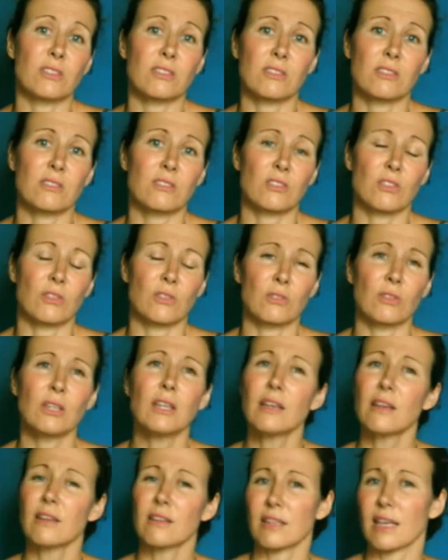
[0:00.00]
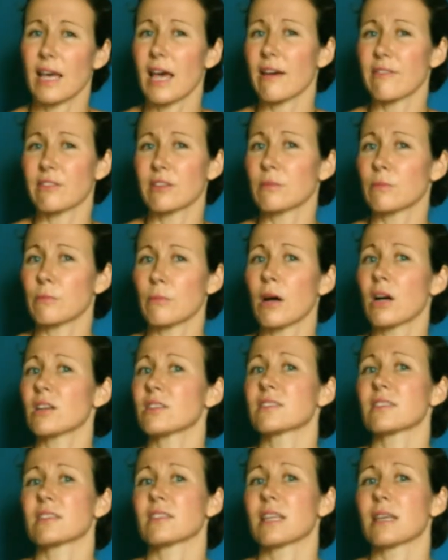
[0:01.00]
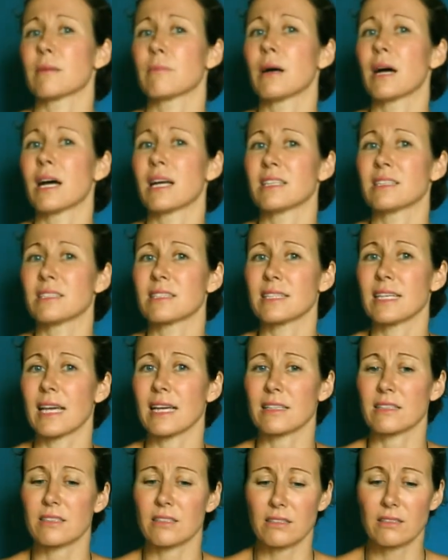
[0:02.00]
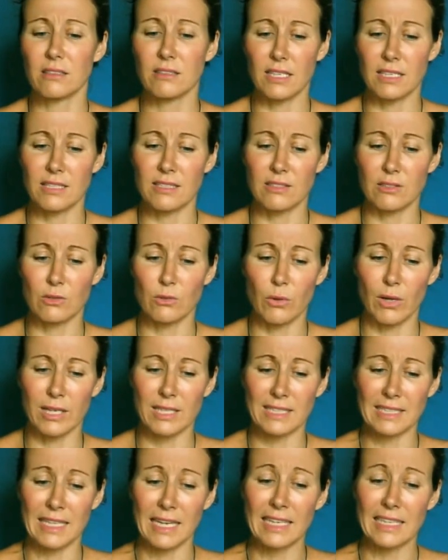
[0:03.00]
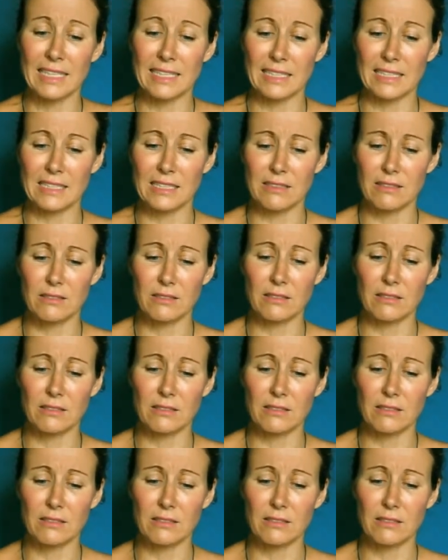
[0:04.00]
So they haven't mastered their minds yet. They're still quite young at it.